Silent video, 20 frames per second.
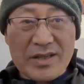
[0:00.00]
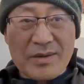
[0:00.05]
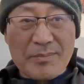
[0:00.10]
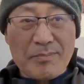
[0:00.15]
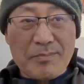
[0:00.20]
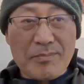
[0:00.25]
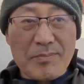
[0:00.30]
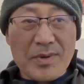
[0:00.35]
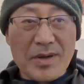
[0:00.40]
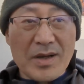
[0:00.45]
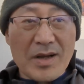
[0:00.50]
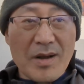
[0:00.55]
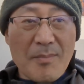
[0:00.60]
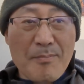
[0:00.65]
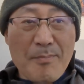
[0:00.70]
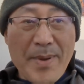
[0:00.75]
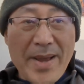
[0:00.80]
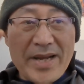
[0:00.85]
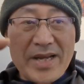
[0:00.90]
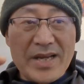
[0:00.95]
the uh,
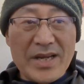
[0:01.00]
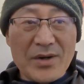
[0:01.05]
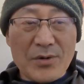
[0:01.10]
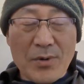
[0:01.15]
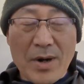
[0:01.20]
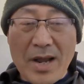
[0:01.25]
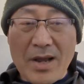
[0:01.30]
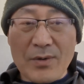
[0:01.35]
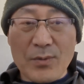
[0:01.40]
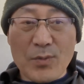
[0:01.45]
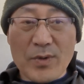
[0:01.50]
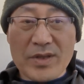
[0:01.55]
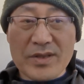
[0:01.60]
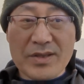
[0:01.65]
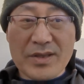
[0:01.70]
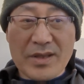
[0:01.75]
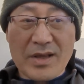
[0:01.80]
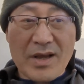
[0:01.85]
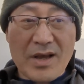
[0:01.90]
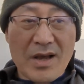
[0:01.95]
bedding around
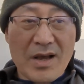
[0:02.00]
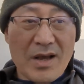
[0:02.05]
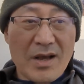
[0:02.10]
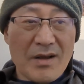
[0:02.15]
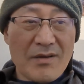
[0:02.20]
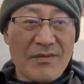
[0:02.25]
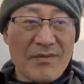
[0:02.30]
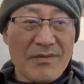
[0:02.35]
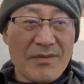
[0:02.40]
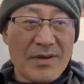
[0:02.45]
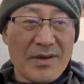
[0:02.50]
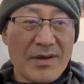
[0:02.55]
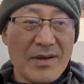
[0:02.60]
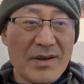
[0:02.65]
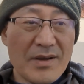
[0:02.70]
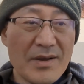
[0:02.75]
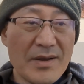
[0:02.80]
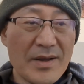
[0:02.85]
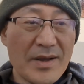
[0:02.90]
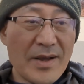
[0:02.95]
with uh,
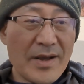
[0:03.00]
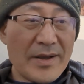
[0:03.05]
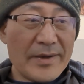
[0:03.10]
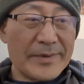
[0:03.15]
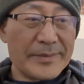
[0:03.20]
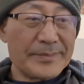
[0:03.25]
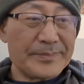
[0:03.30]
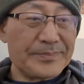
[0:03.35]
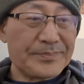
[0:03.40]
uh,